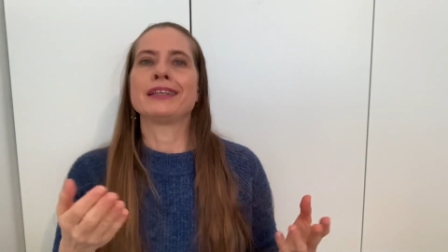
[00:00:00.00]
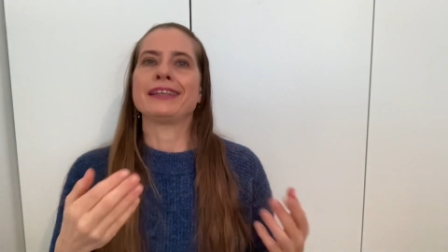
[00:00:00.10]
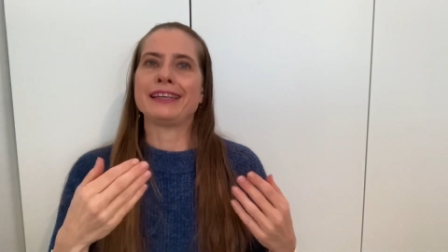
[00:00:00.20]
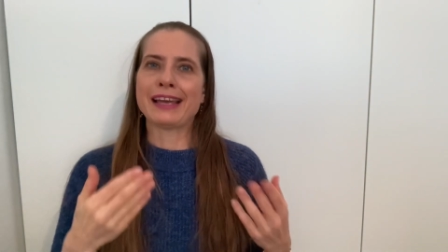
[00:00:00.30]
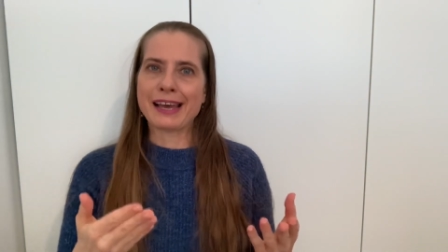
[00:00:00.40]

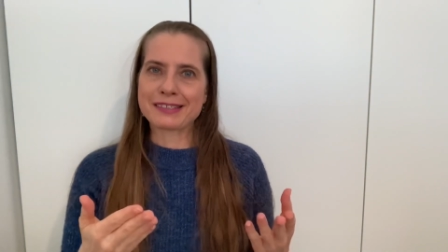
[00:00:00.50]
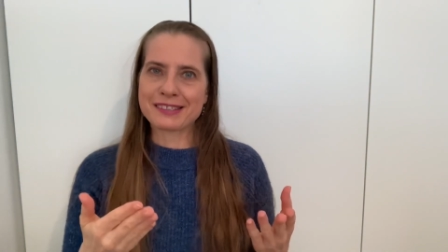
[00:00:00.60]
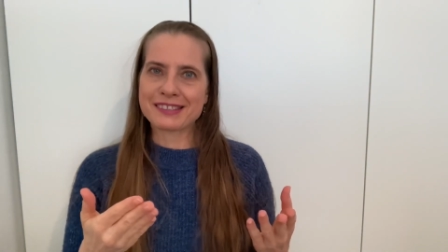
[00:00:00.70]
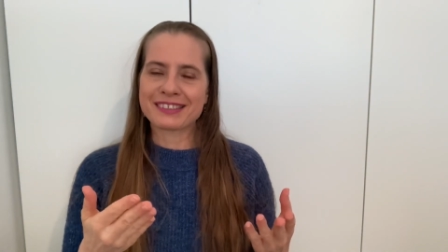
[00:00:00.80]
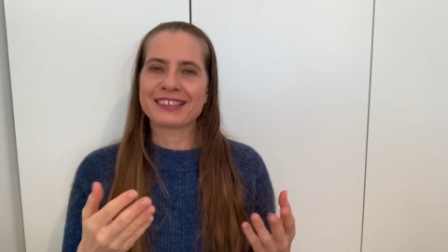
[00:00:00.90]

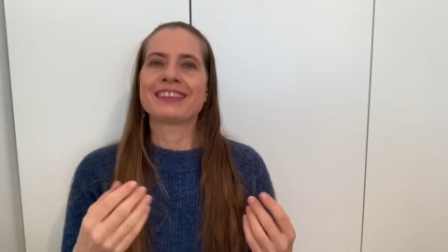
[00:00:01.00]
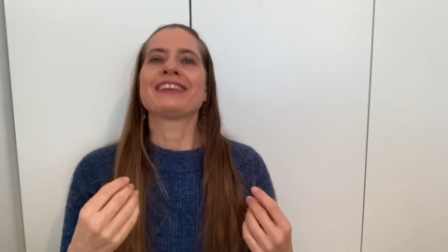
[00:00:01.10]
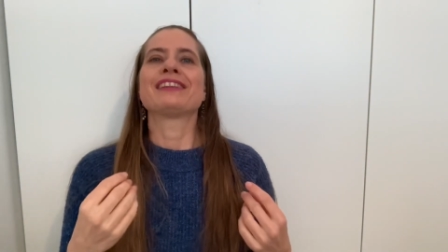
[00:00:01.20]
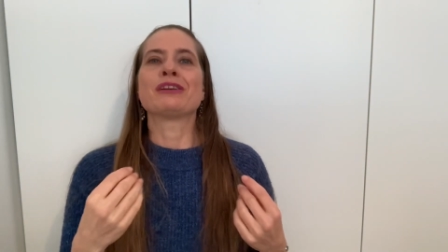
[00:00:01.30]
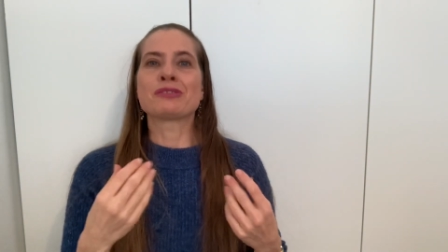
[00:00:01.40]
Yes,
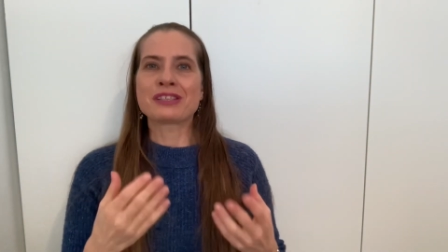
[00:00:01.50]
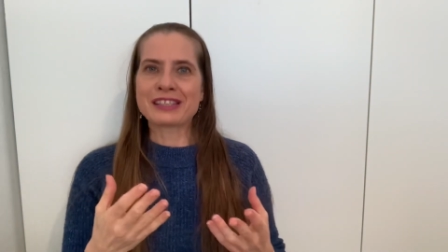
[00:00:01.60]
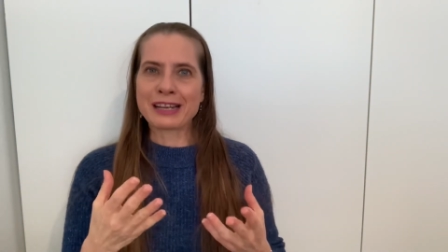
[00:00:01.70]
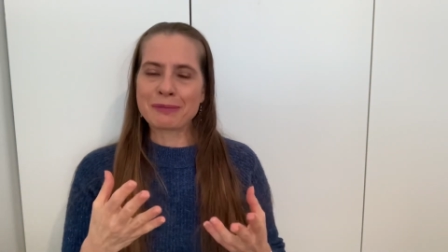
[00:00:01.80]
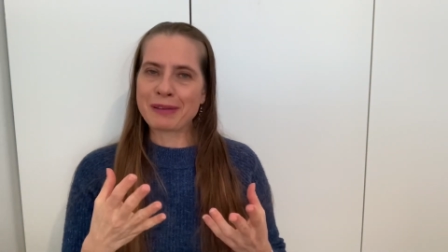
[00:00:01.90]
there's a
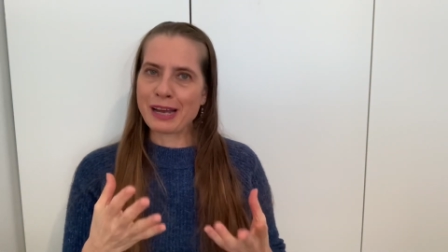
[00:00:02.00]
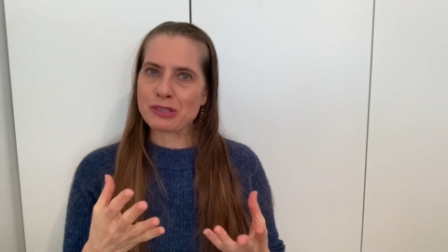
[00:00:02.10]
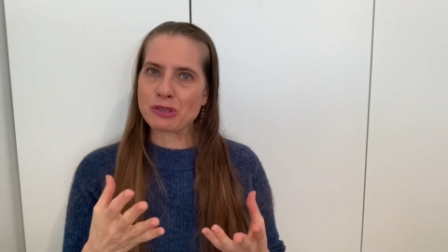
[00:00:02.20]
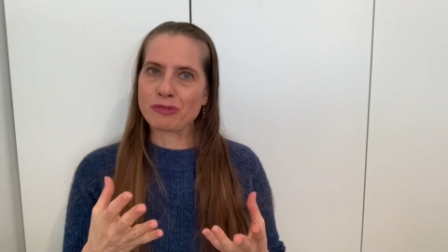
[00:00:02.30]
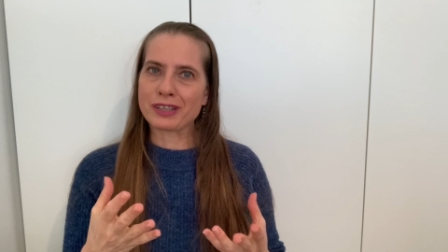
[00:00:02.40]
second
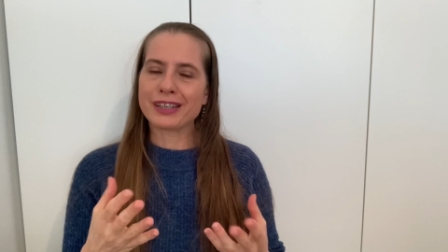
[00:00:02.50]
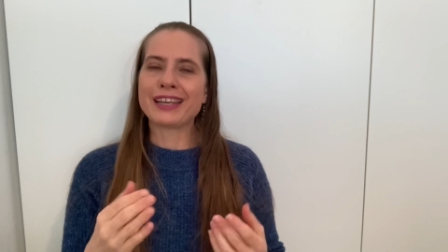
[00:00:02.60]
Passover.